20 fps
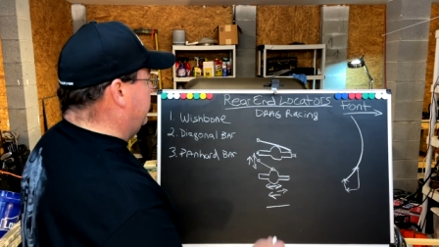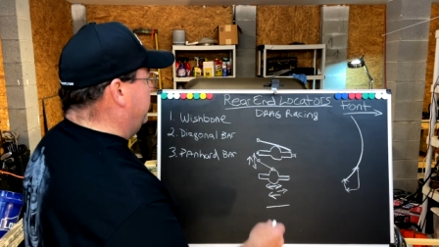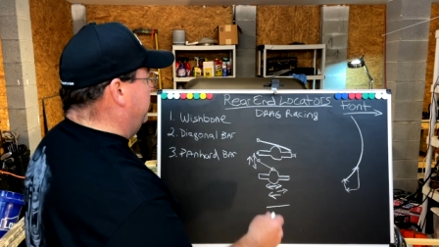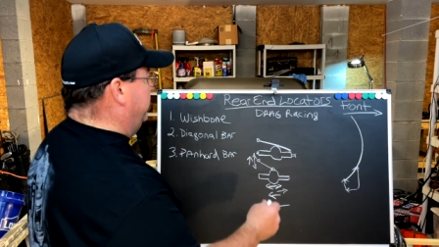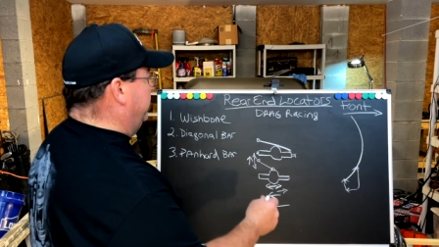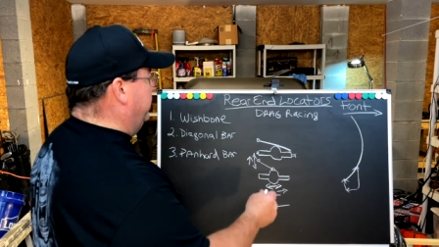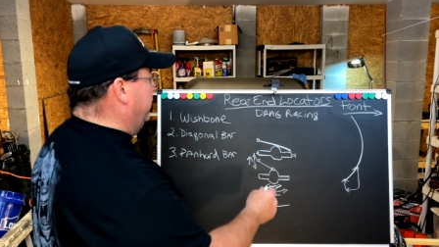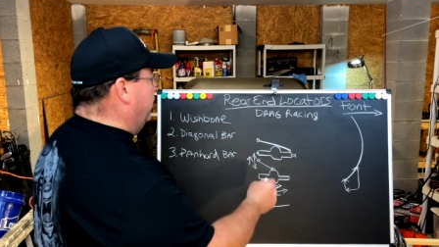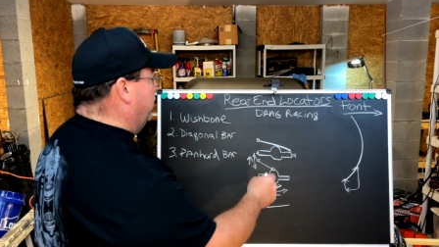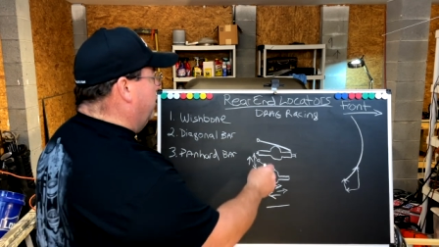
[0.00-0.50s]

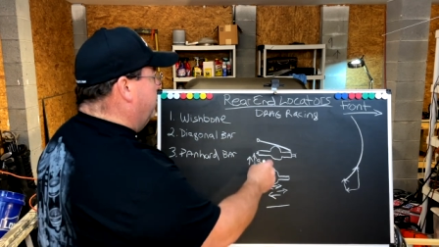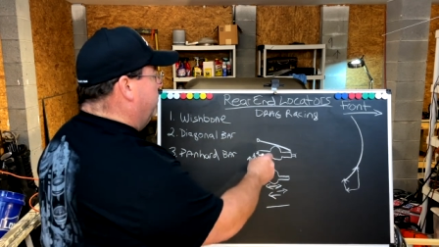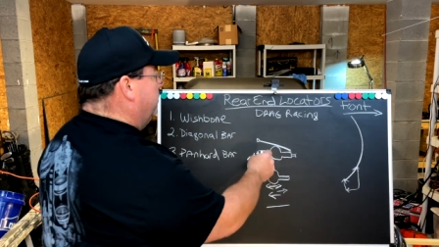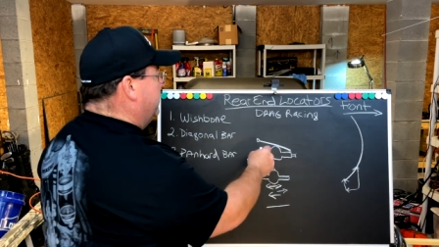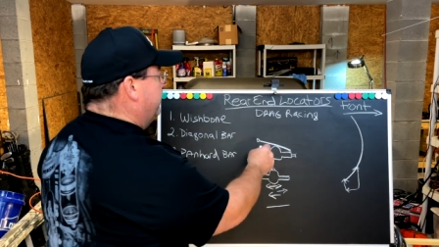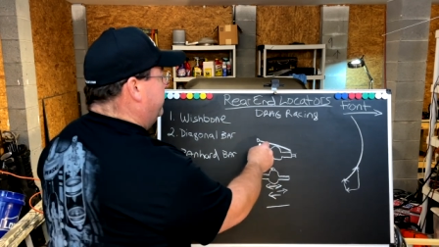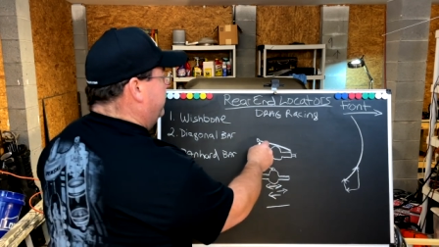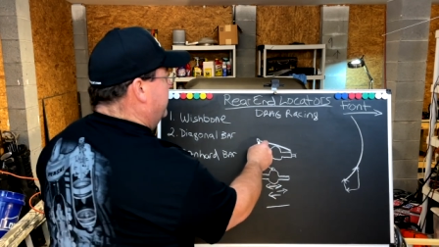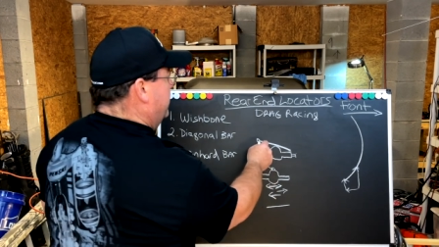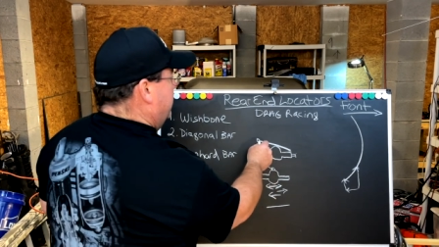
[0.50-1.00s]
Go
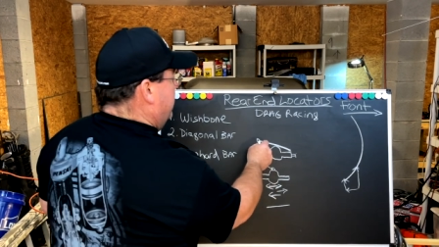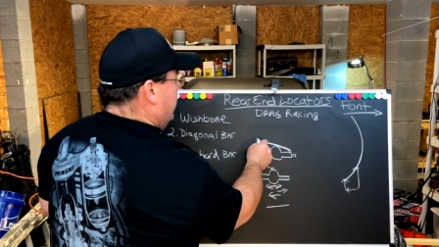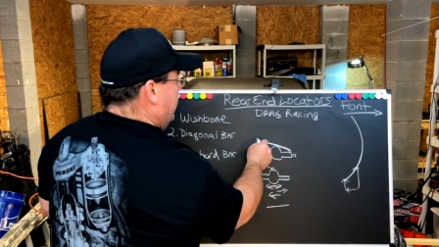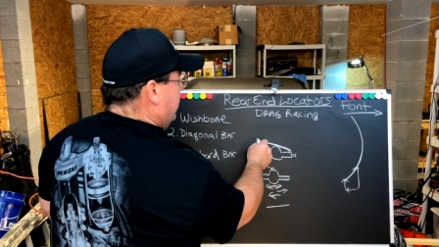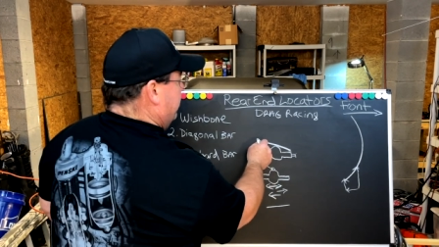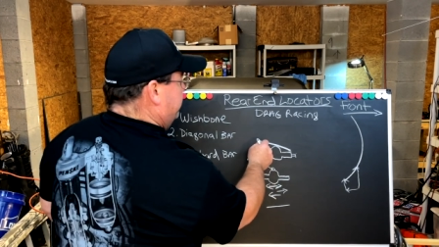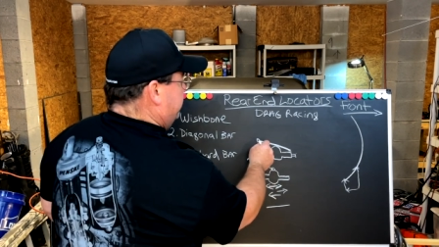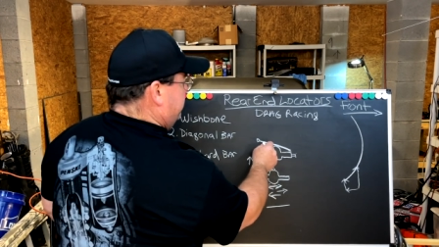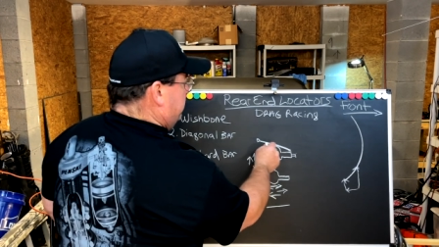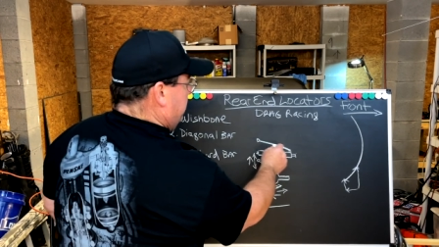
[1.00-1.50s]
with
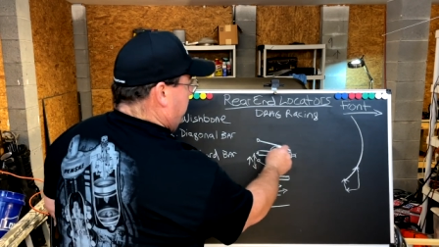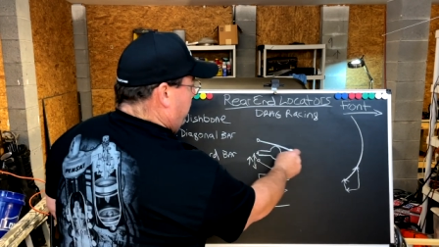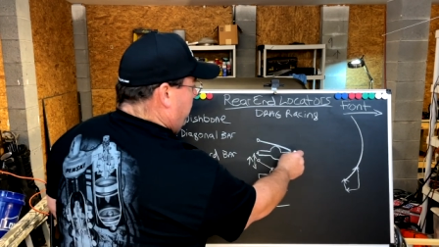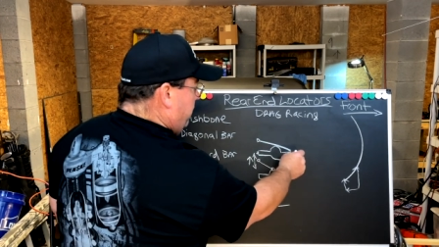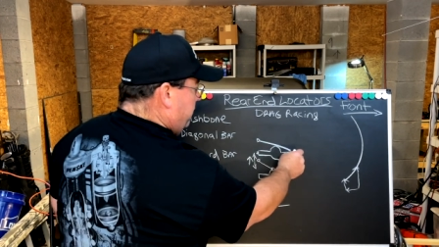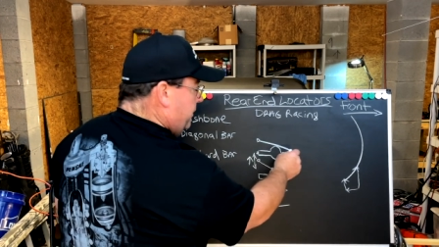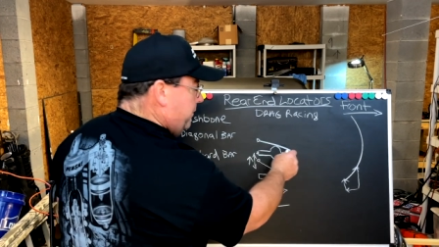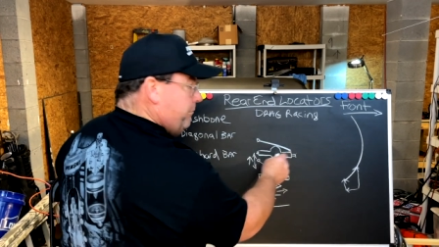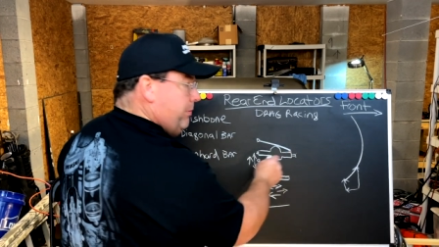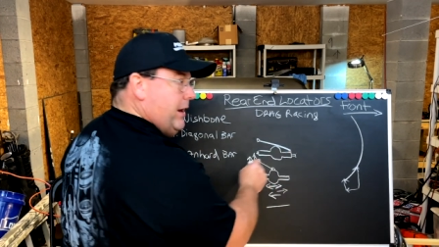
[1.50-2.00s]
as
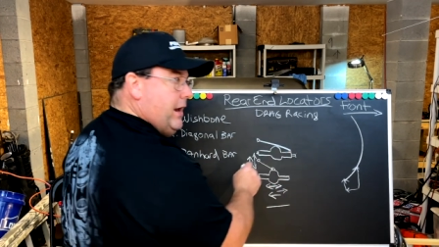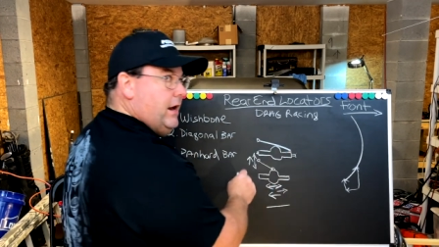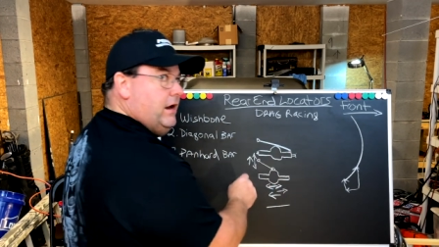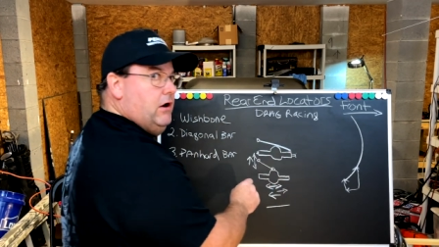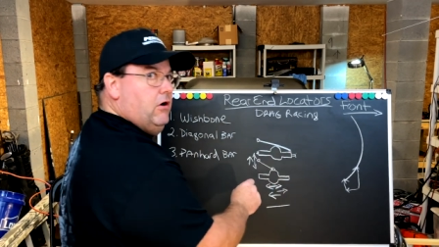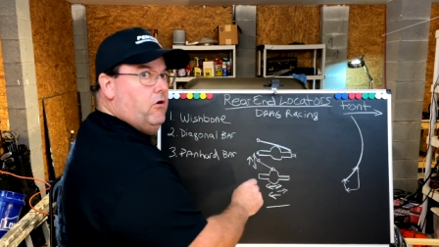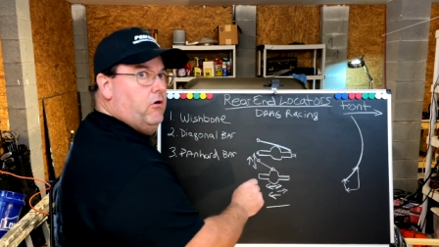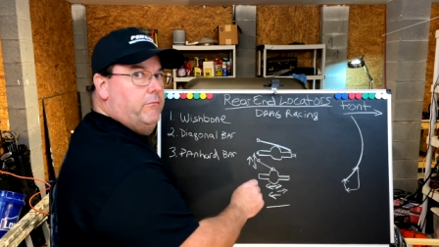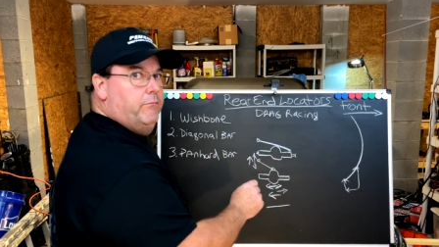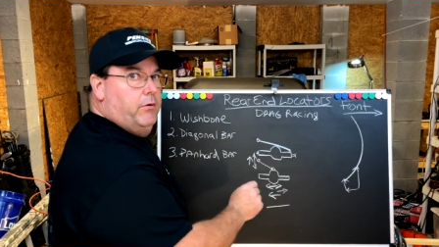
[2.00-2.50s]
long a
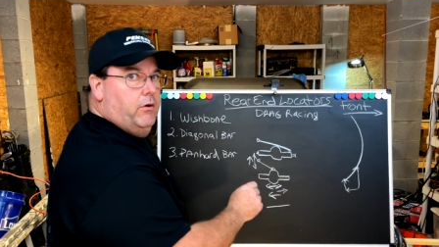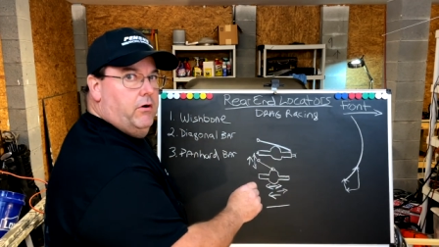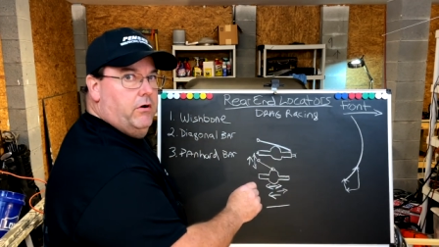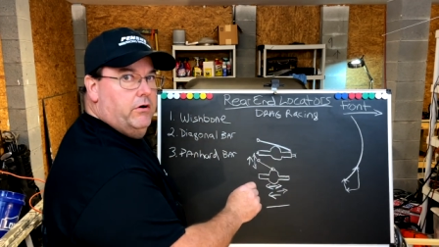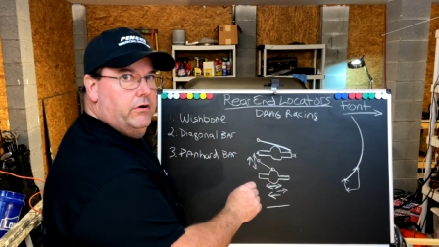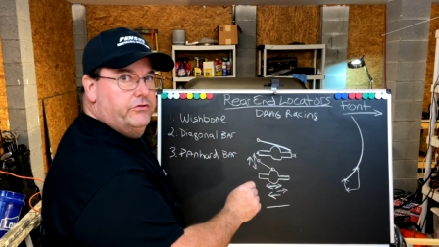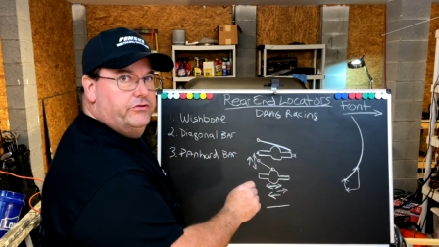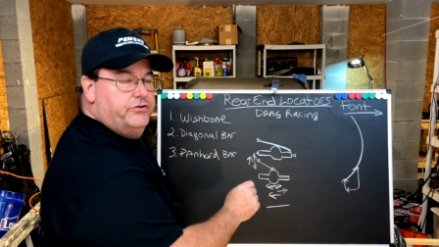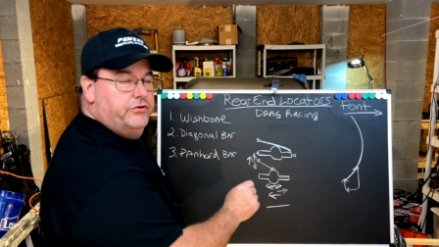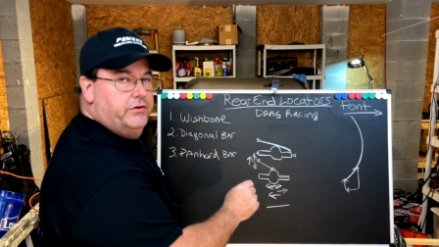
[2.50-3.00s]
panhard
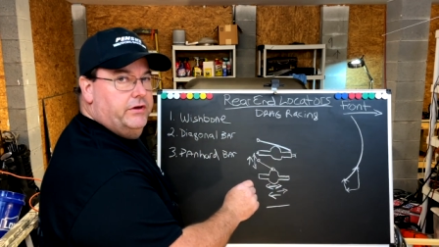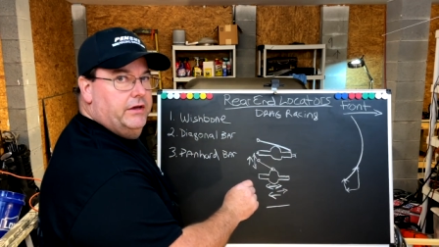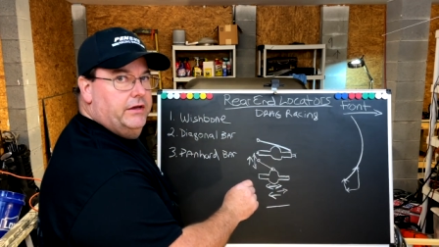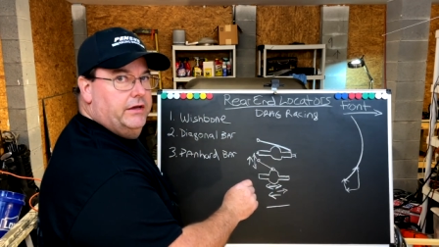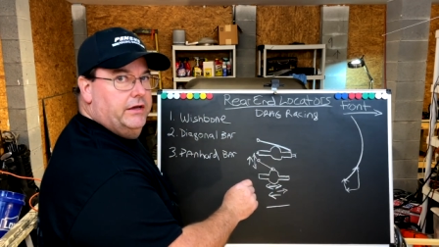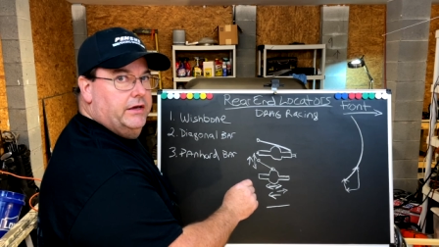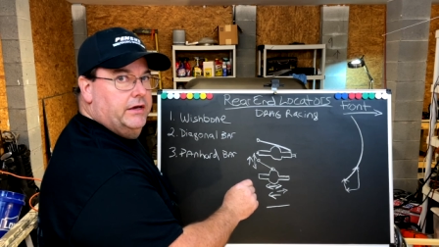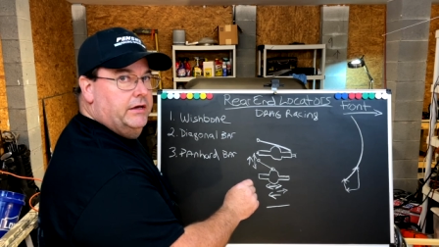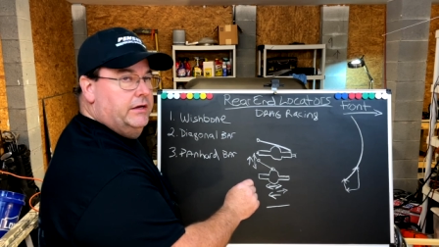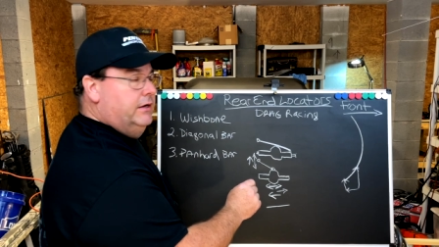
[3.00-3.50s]
bar as you can
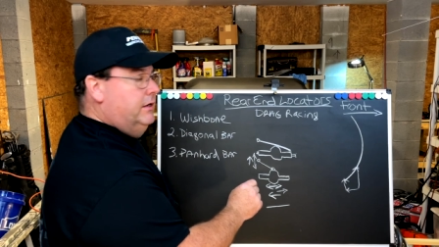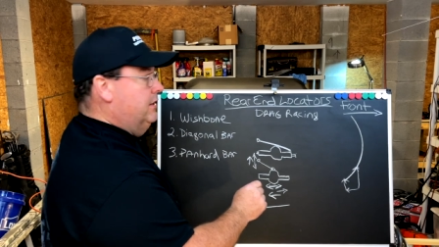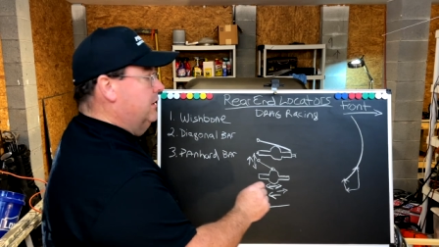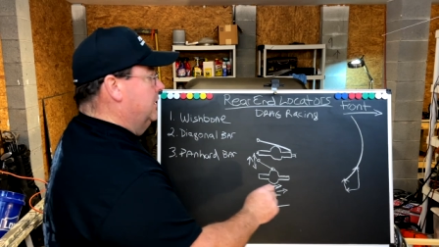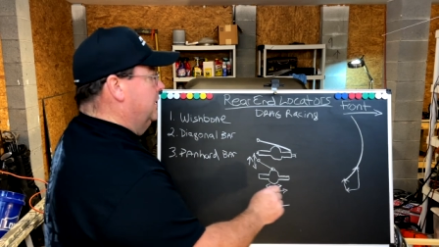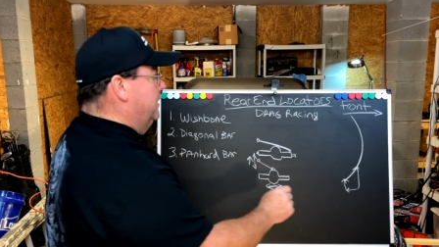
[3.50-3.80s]
get